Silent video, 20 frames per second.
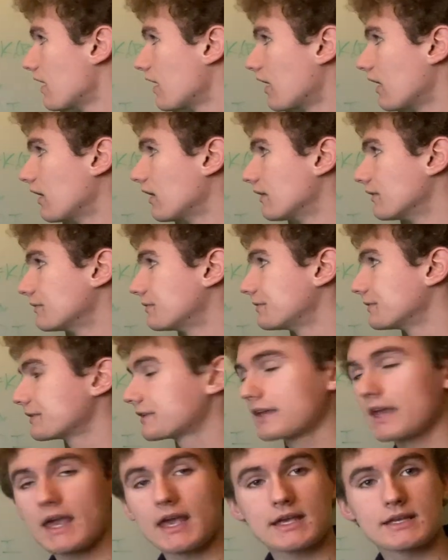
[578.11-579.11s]
of
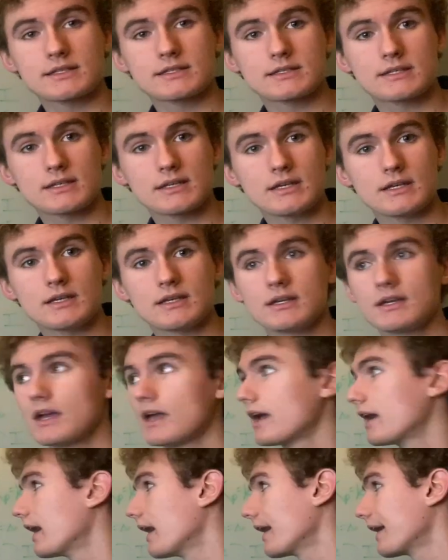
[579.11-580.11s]
Kc
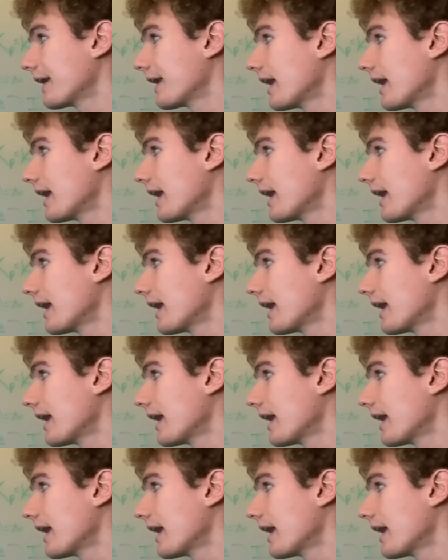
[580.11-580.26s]
and